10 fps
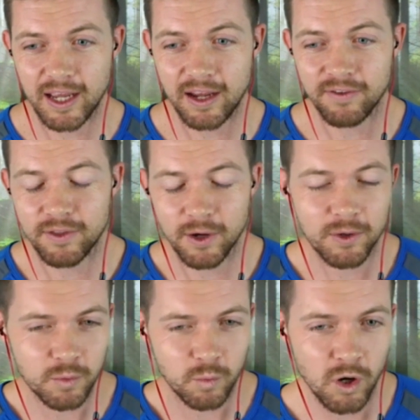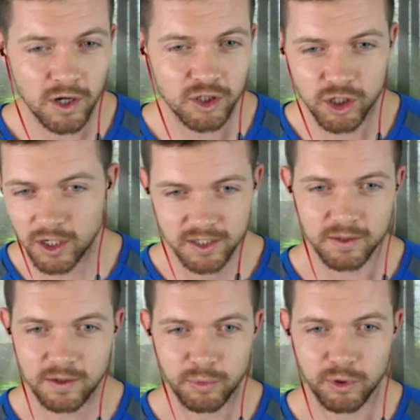if those were
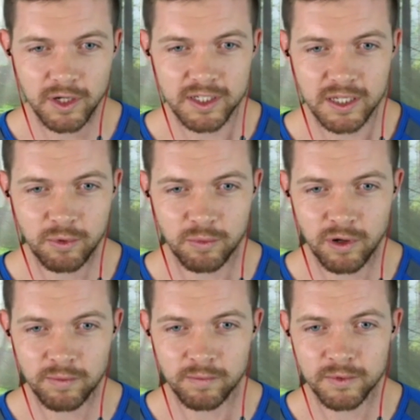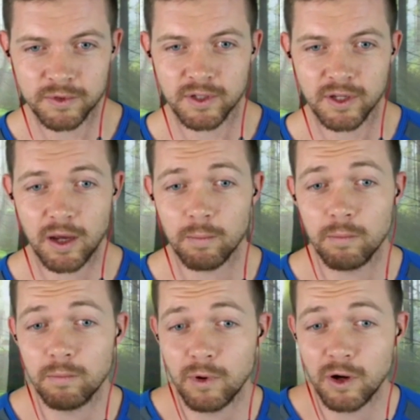just purely simple problems,
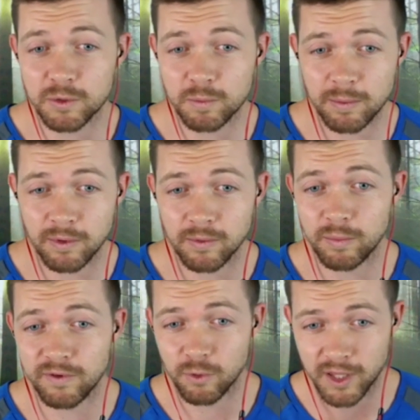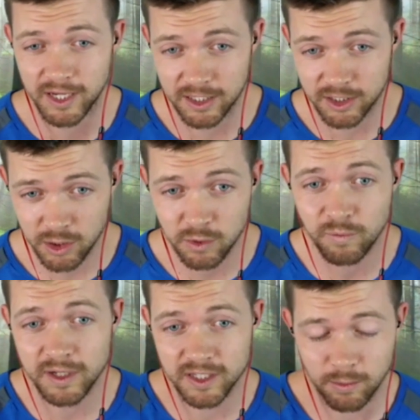most people before they get to you have
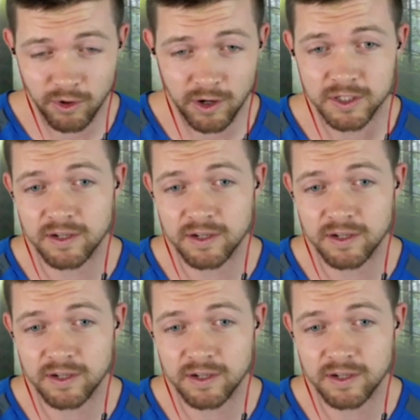been somewhere else.